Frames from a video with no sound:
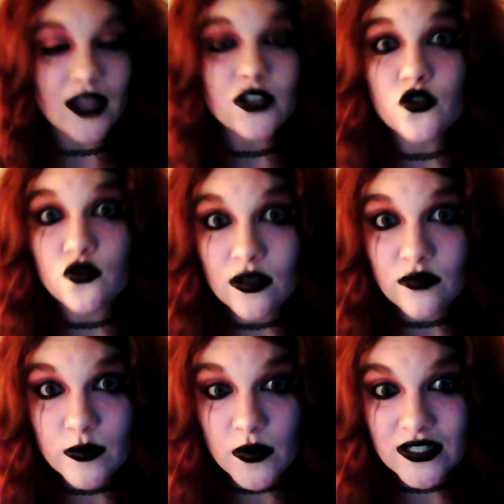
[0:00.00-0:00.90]
Drink
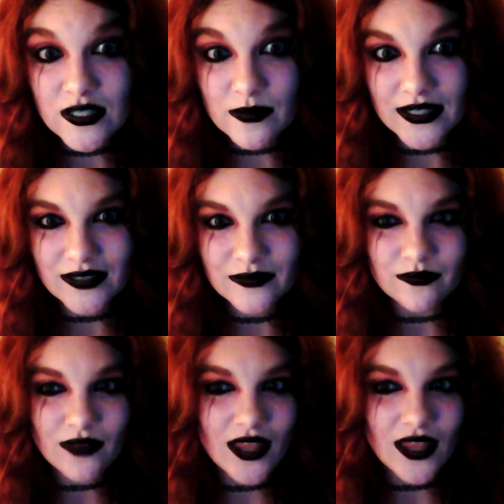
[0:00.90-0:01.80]
responsibly,
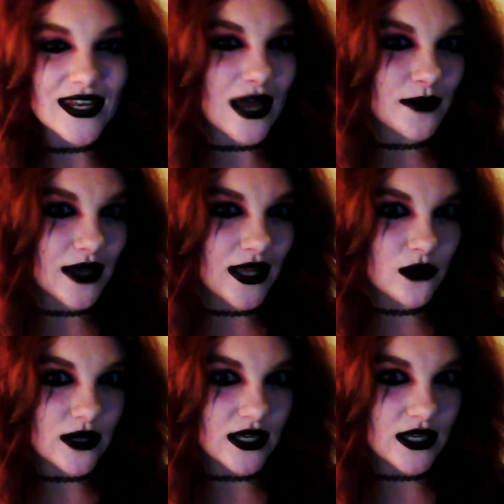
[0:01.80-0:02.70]
and happy
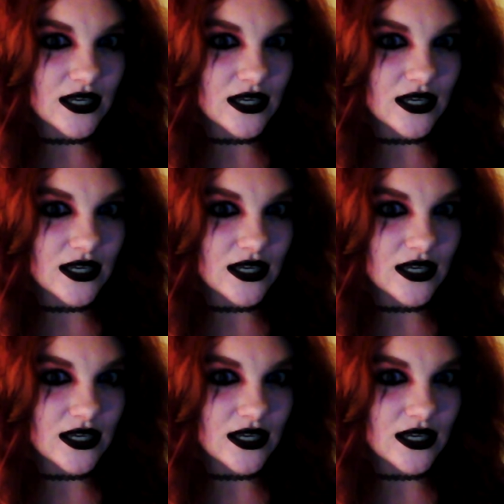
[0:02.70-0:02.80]
Halloween.